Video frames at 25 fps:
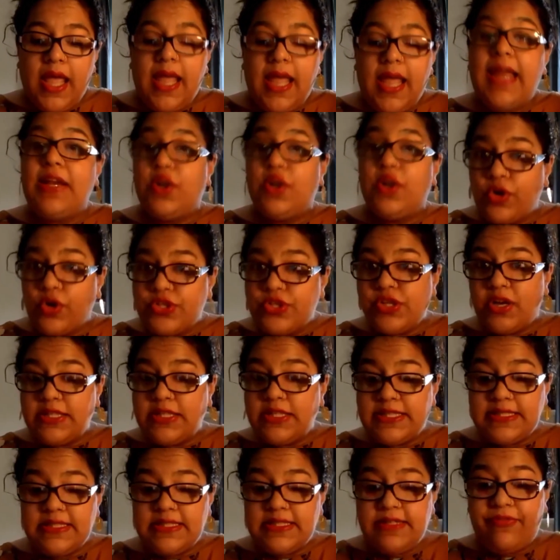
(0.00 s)
It goes
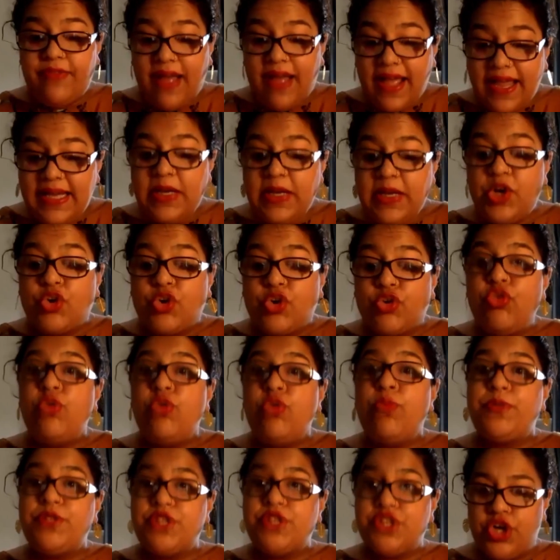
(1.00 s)
on to define
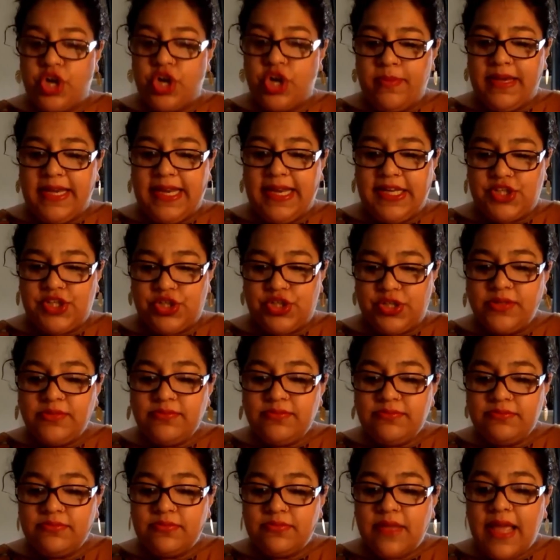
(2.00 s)
group determination
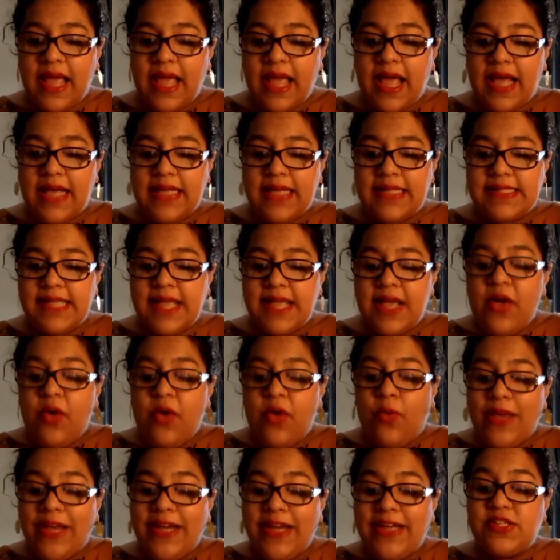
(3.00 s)
as
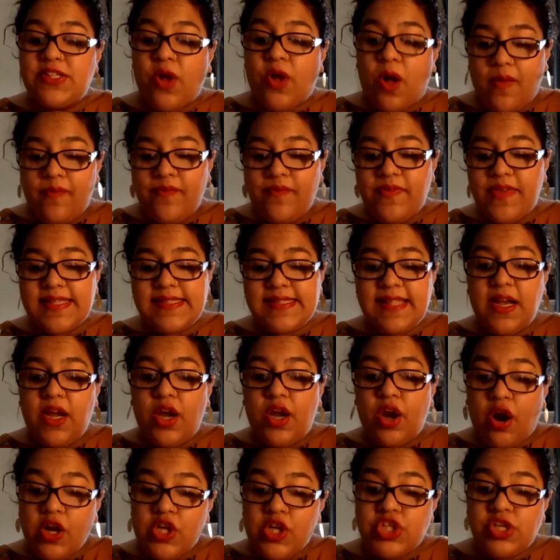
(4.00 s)
when it is obvious that
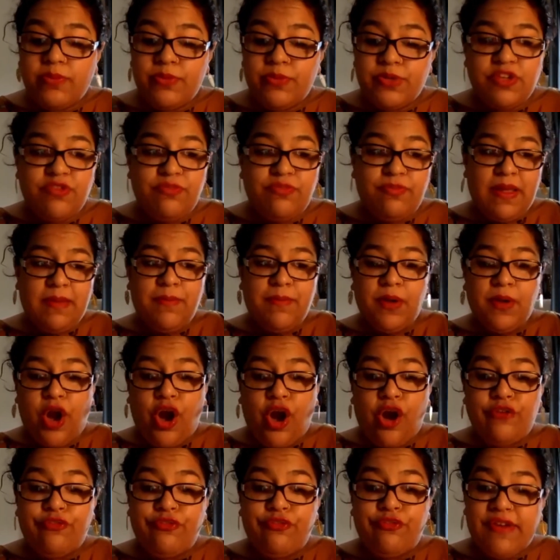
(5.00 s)
large numbers of people
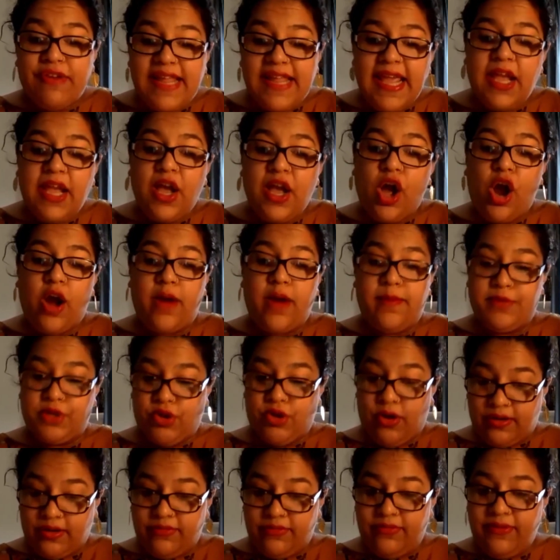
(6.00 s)
are fleeing armed
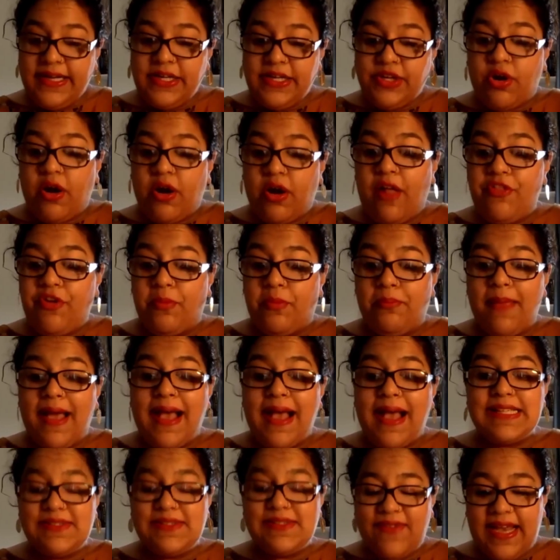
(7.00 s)
conflict or other
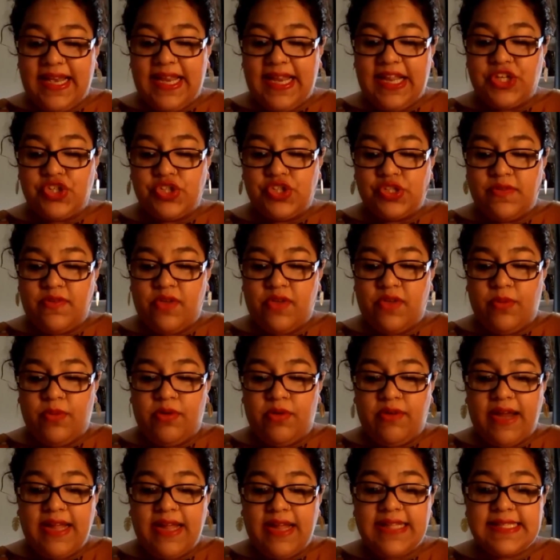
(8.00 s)
mass violations of
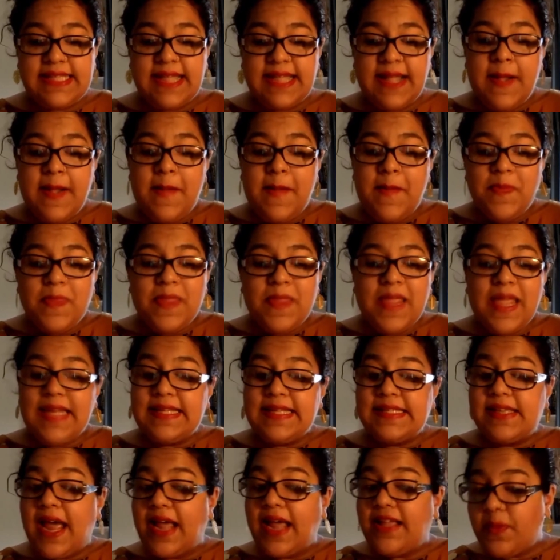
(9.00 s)
human rights, it
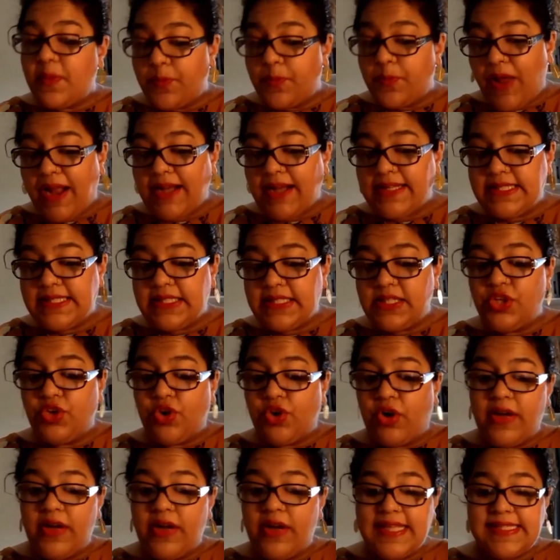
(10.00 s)
is neither practical
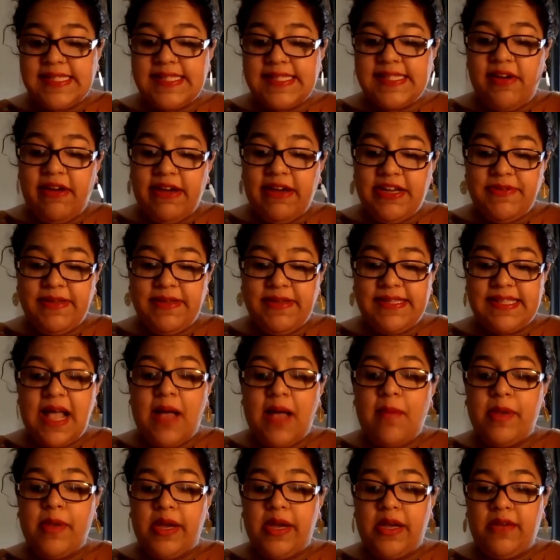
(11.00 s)
nor necessary to
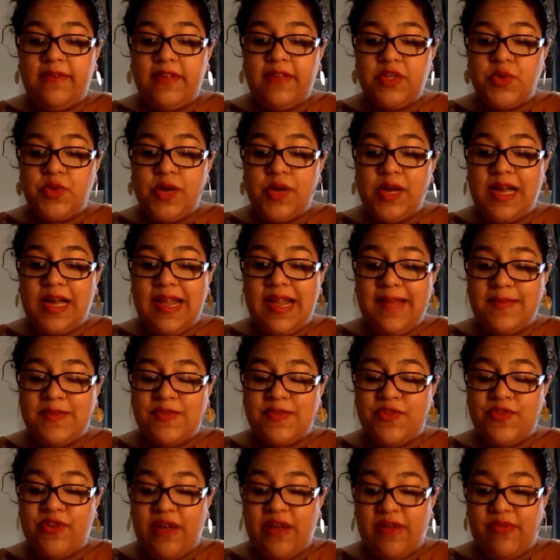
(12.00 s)
examine individual claims
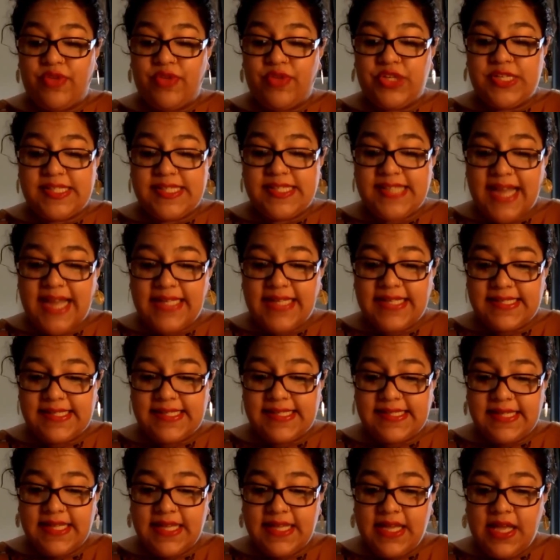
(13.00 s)
for refugee
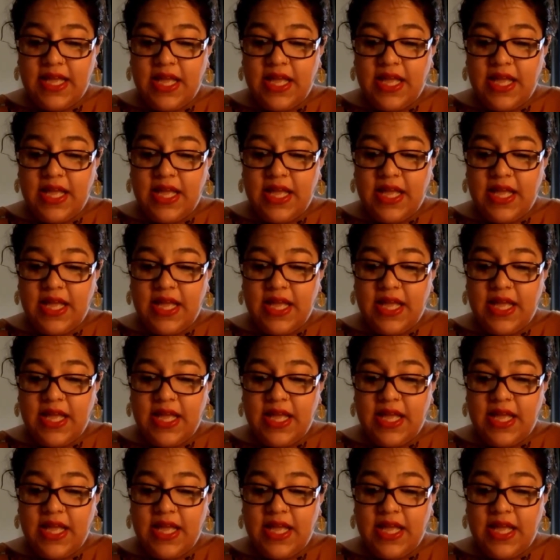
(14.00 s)
status.